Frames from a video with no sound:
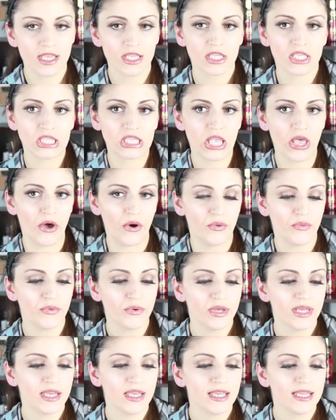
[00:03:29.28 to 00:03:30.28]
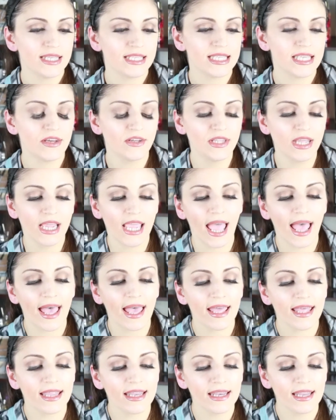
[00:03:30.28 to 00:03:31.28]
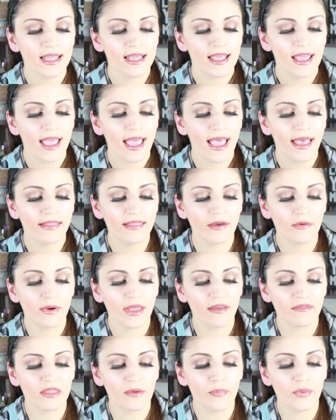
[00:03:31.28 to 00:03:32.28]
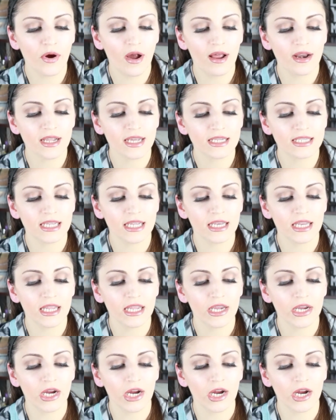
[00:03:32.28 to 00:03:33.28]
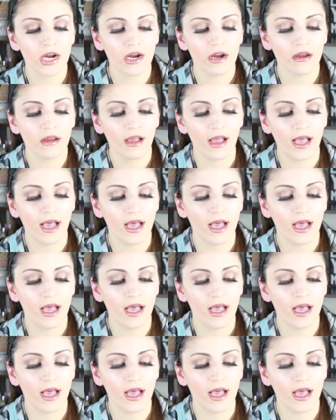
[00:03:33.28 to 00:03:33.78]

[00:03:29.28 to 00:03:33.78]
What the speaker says: So, sealed again, and then we have the product in here.